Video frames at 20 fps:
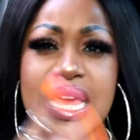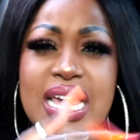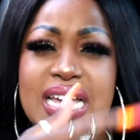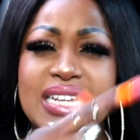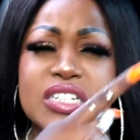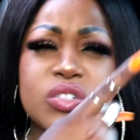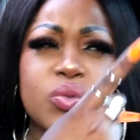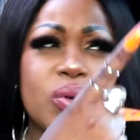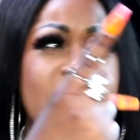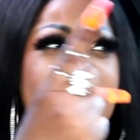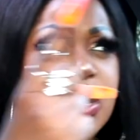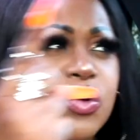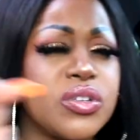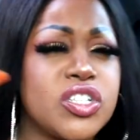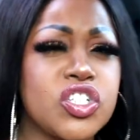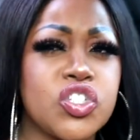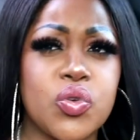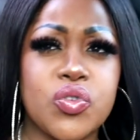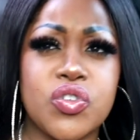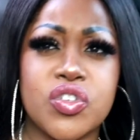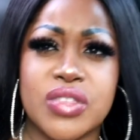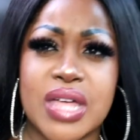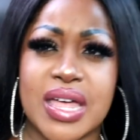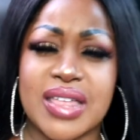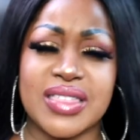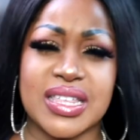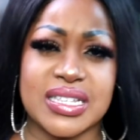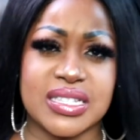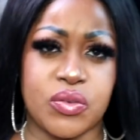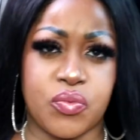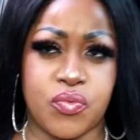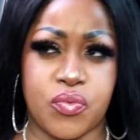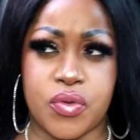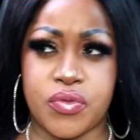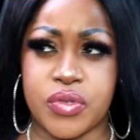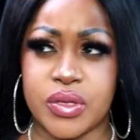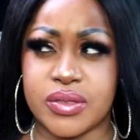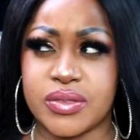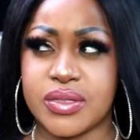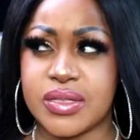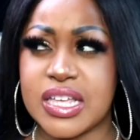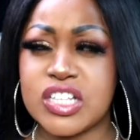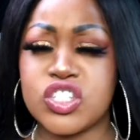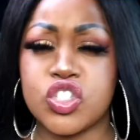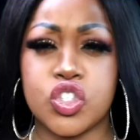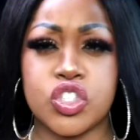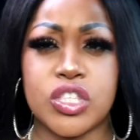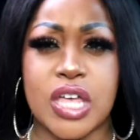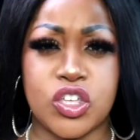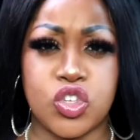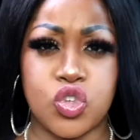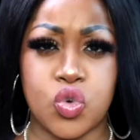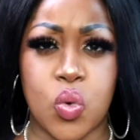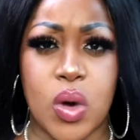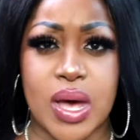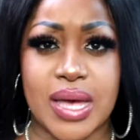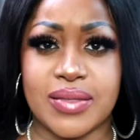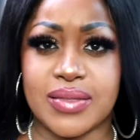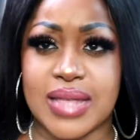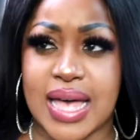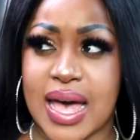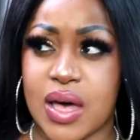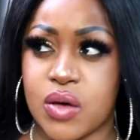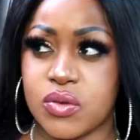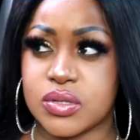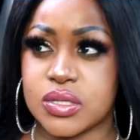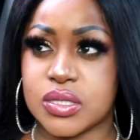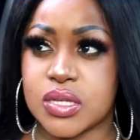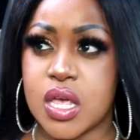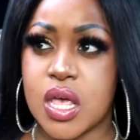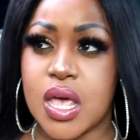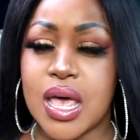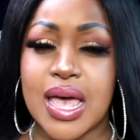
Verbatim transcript: He doesn't want anyone to know you that there's a there's, that you are in the house